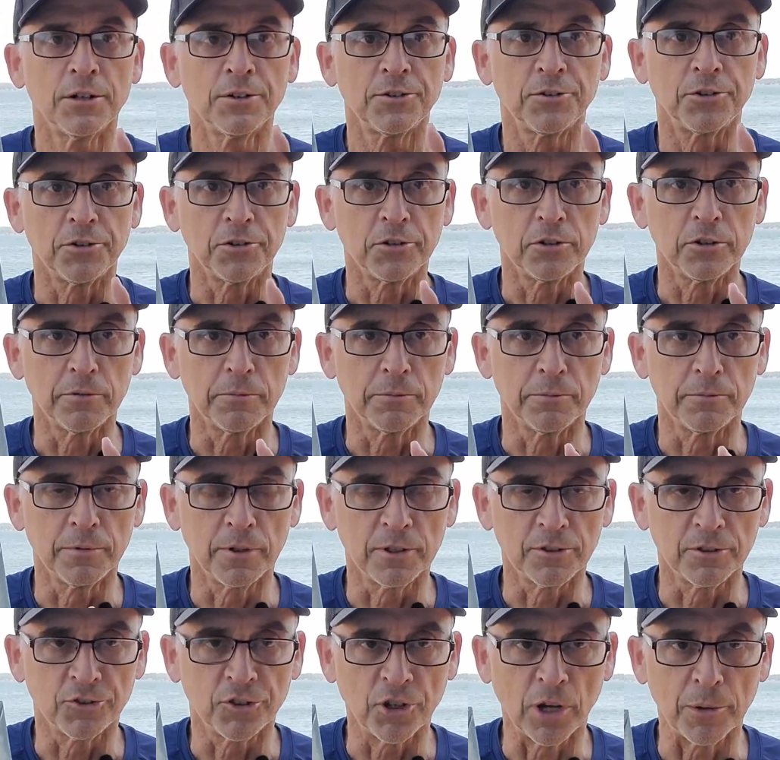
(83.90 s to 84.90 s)
to
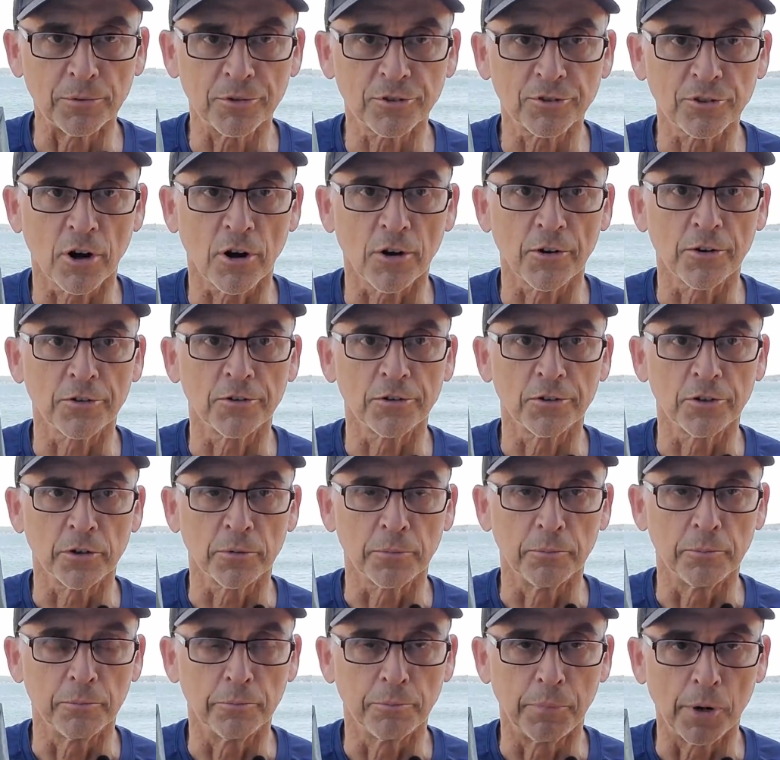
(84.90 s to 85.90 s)
jumpstart
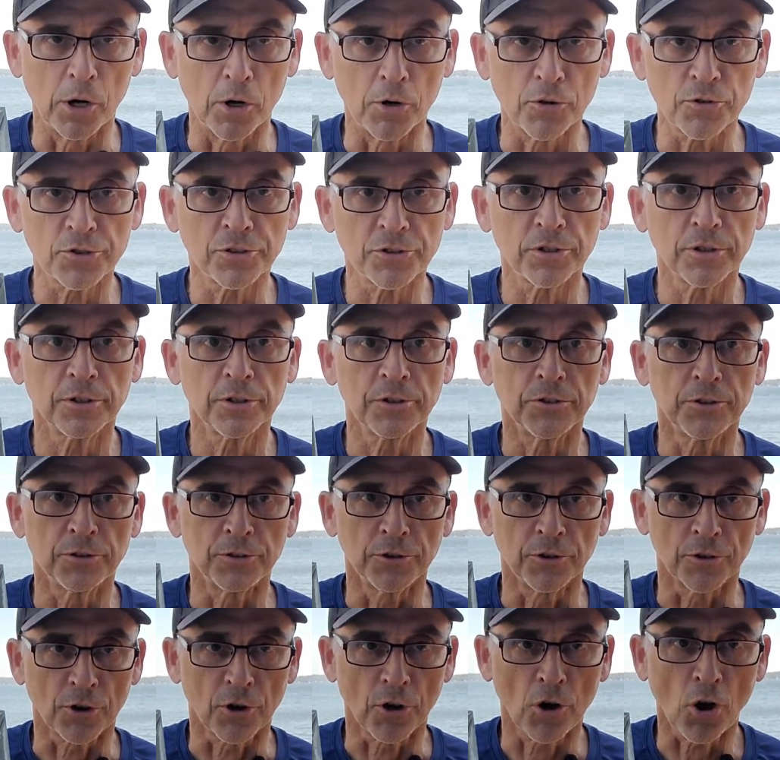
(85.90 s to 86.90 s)
your boat,
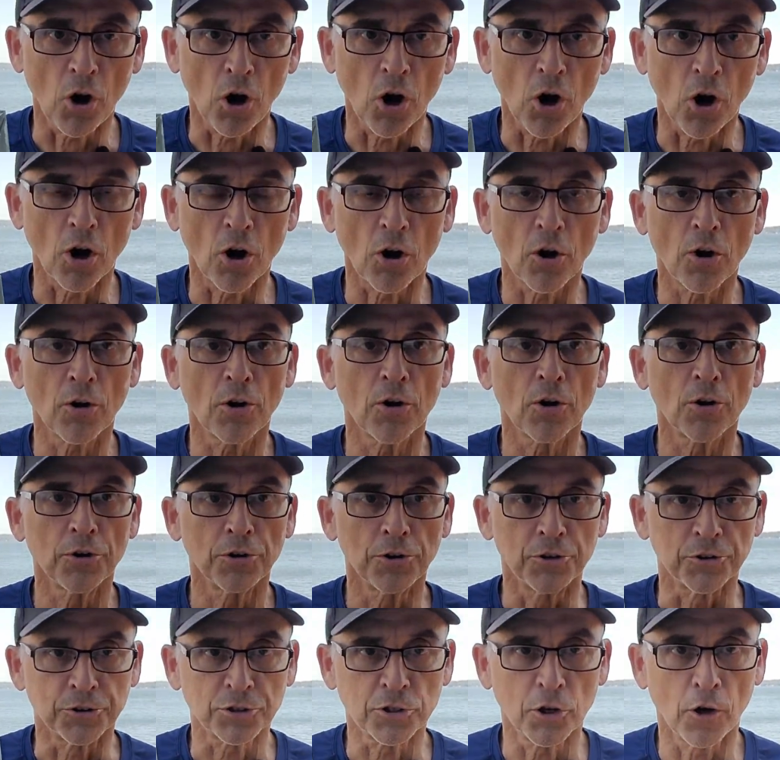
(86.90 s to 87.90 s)
your car,
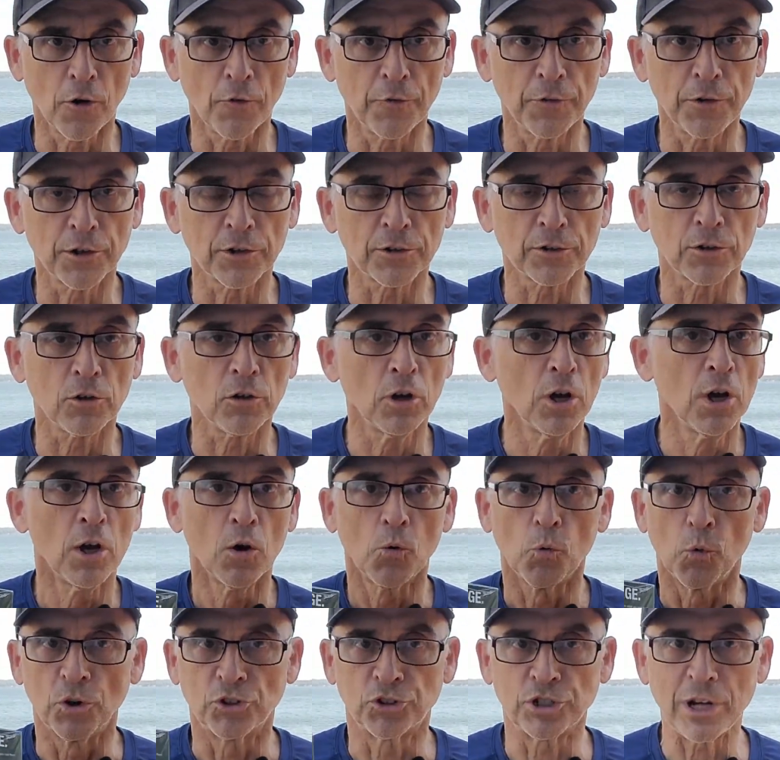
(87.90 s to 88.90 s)
your tow vehicle,
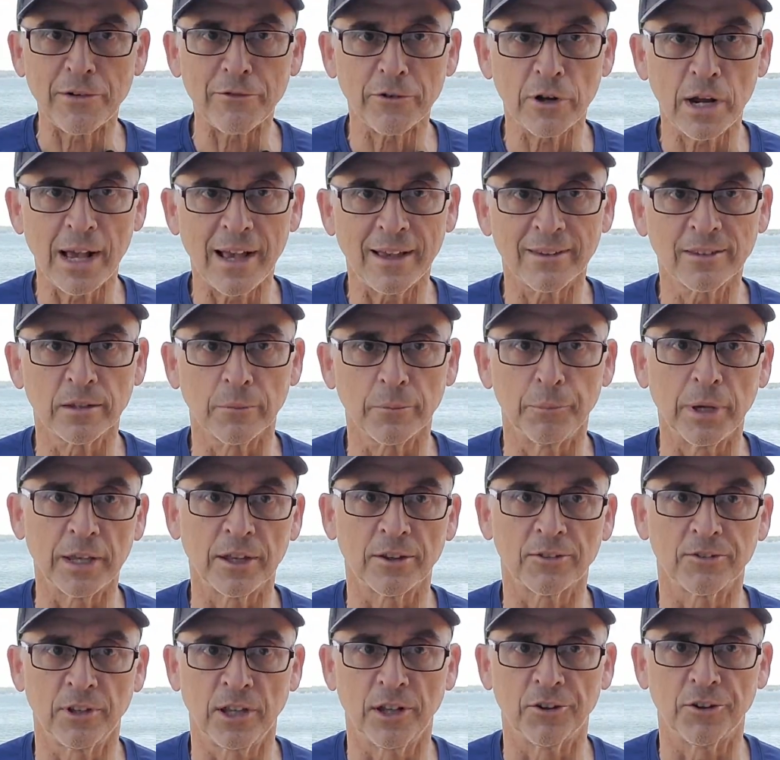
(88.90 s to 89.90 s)
whichever has the
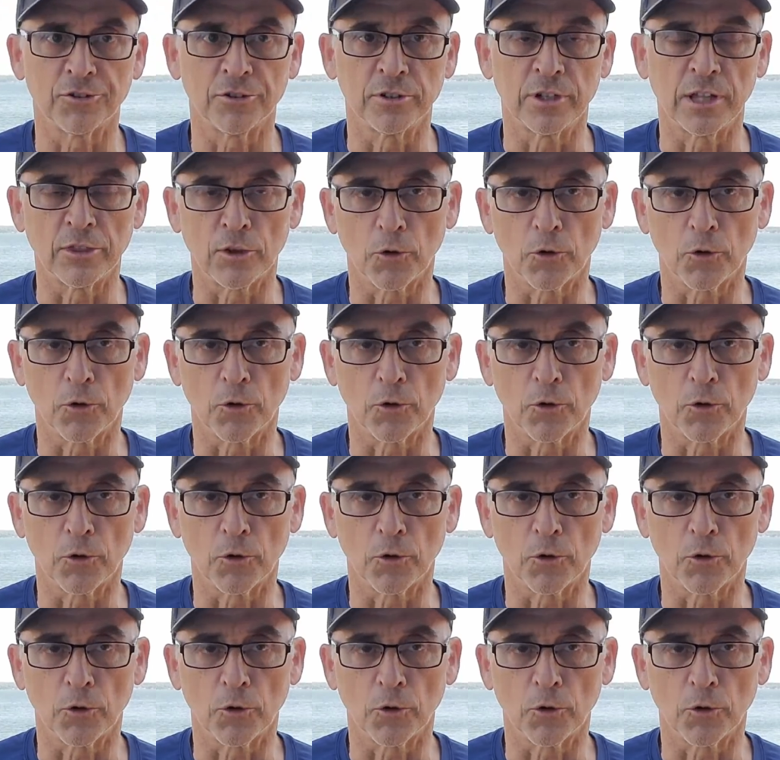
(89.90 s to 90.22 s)
biggest engine.